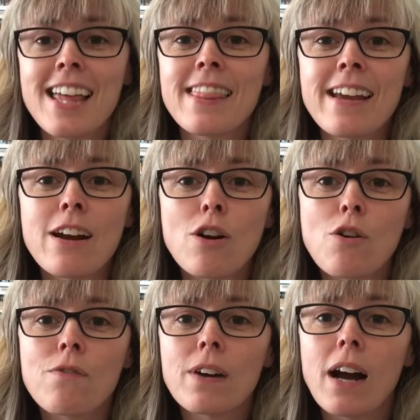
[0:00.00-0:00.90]
They are
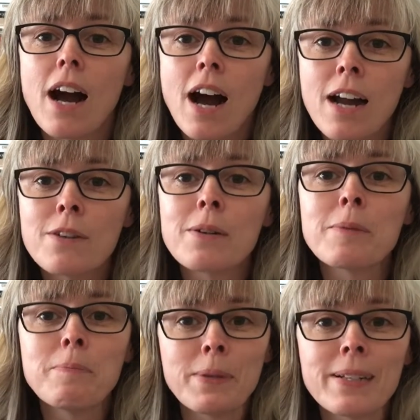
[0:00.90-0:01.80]
over
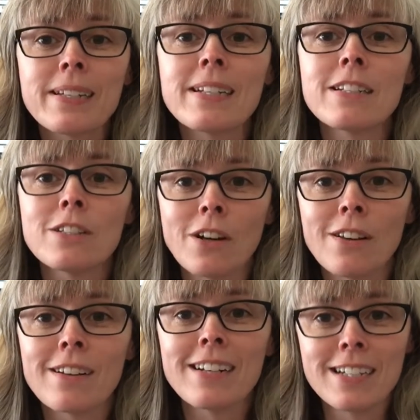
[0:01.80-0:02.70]
$100 billion
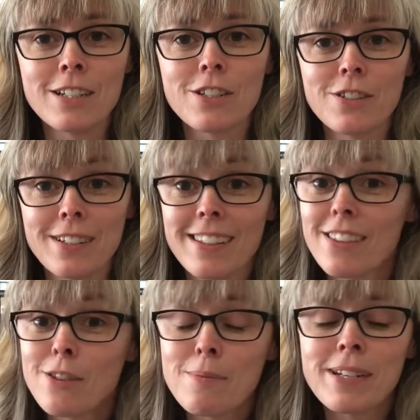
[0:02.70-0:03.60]
industry.
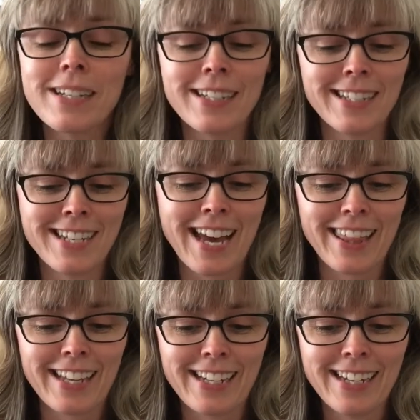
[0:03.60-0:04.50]
$3 million is nothing.